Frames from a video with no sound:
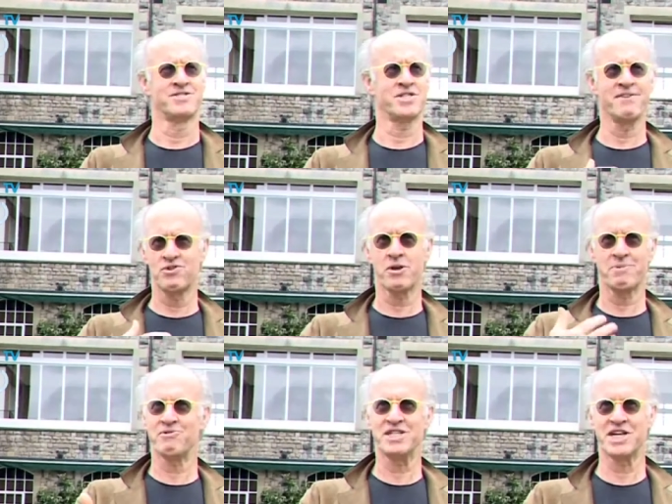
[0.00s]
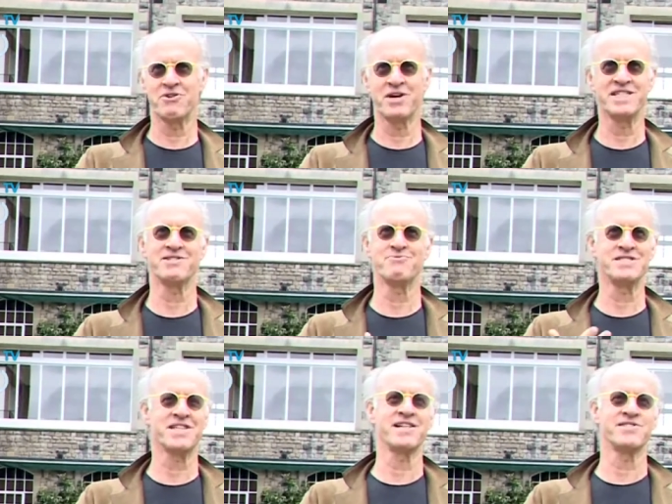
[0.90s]
So they've got to be regenerated and
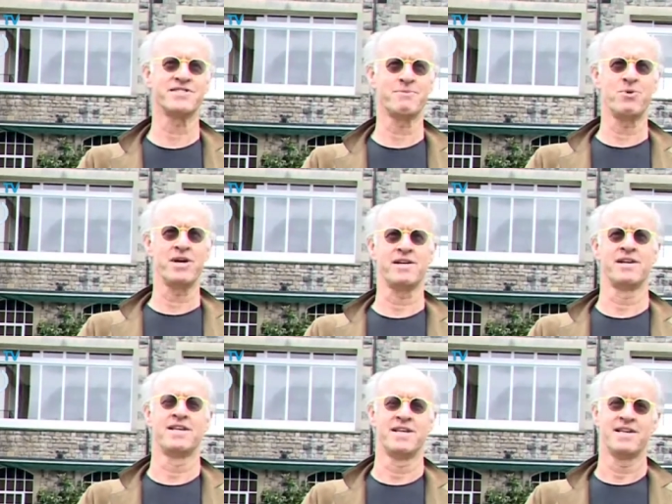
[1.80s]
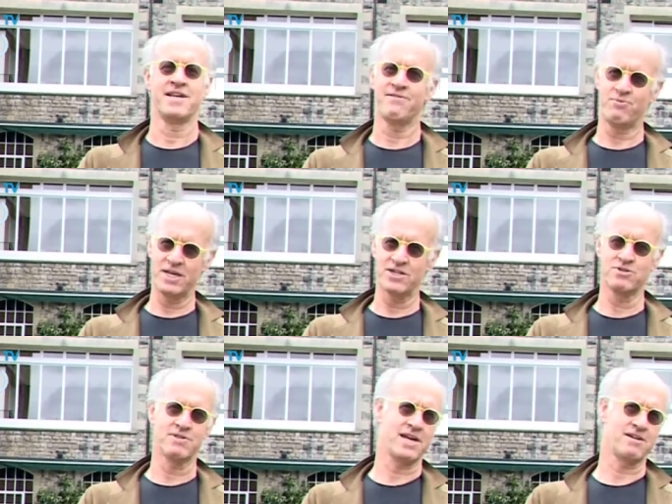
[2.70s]
recycled somewhere. And if we can
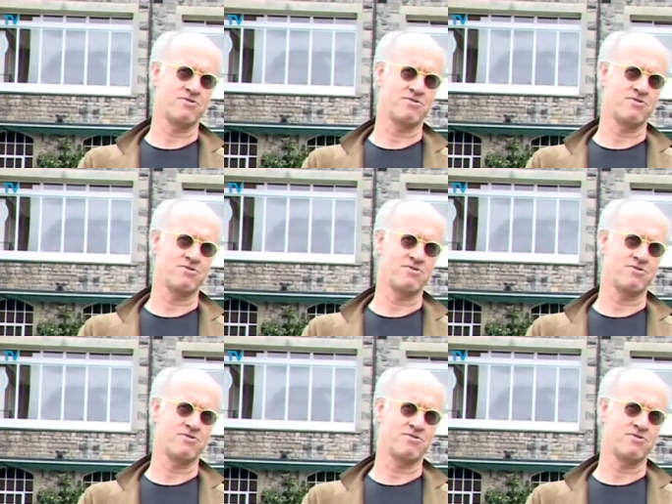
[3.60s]
do that,